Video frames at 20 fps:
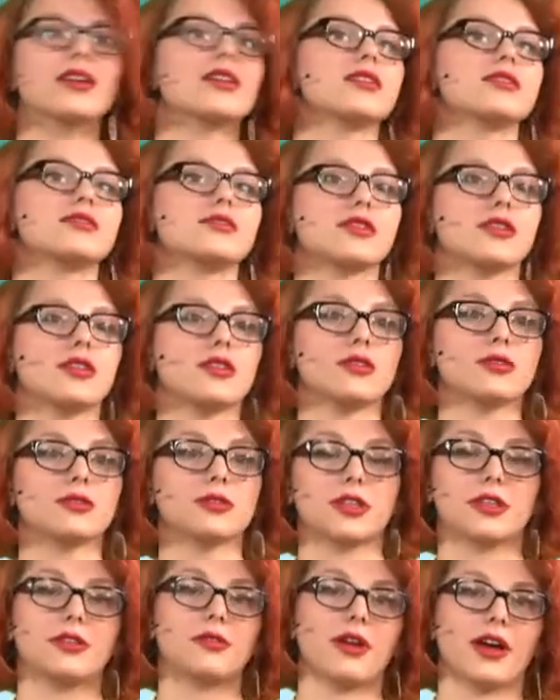So
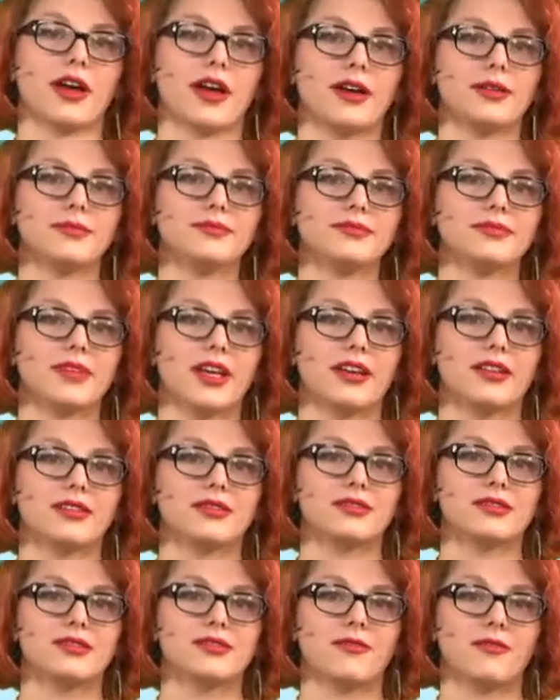here I am,
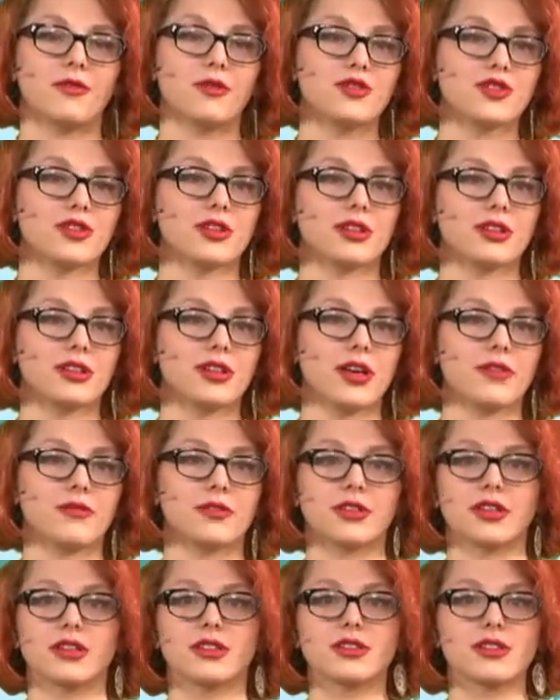and fortunately
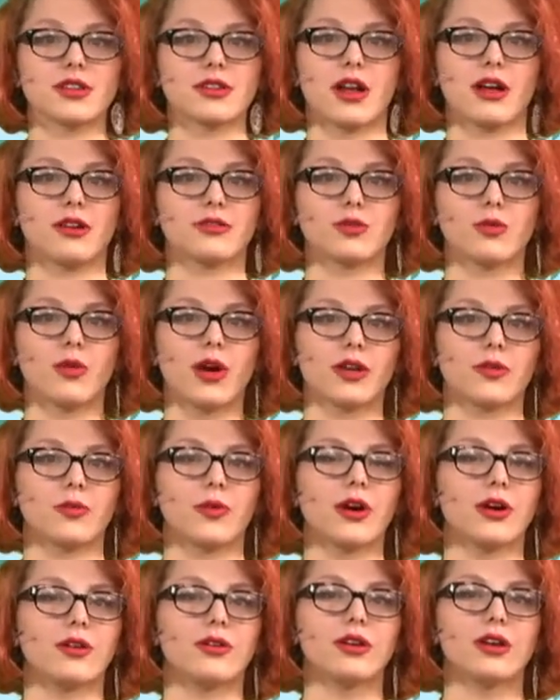everything turned out quite
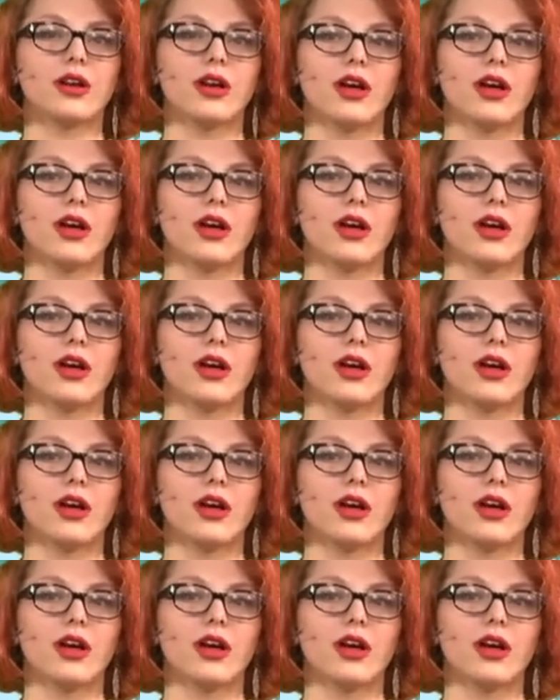well.